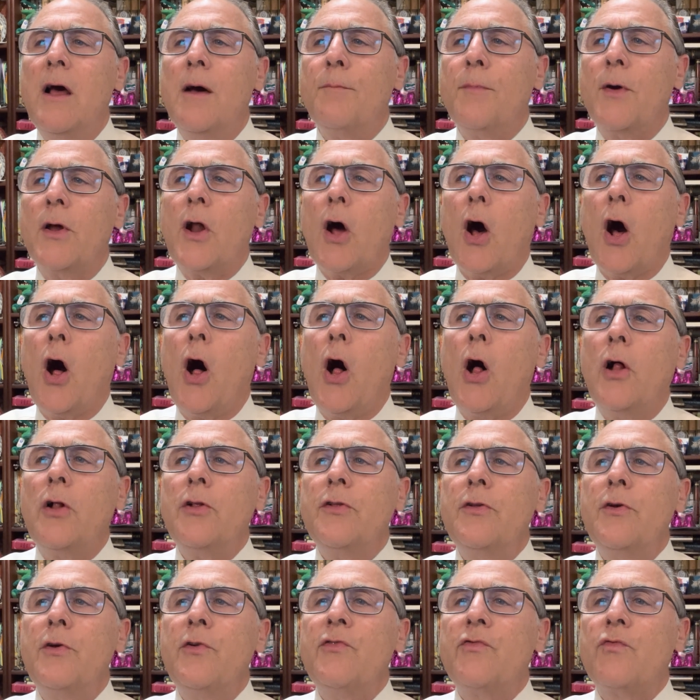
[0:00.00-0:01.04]
but all
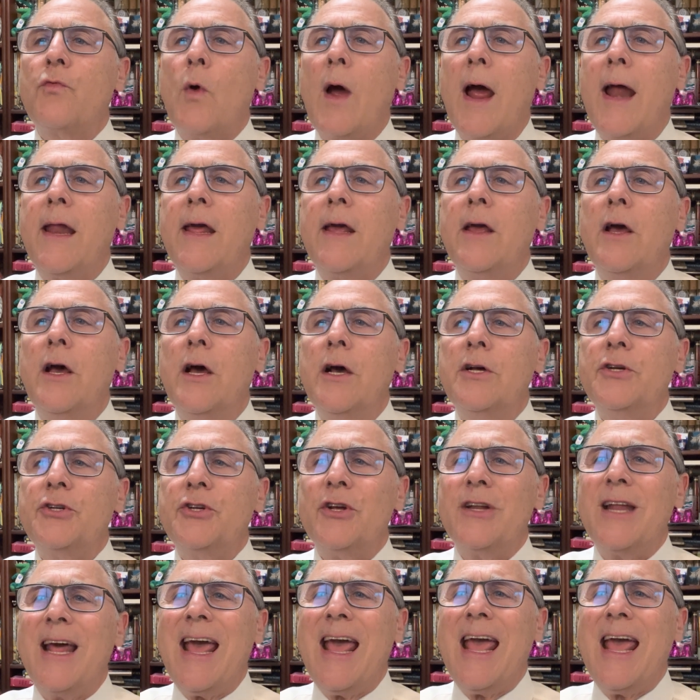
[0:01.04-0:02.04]
news writing should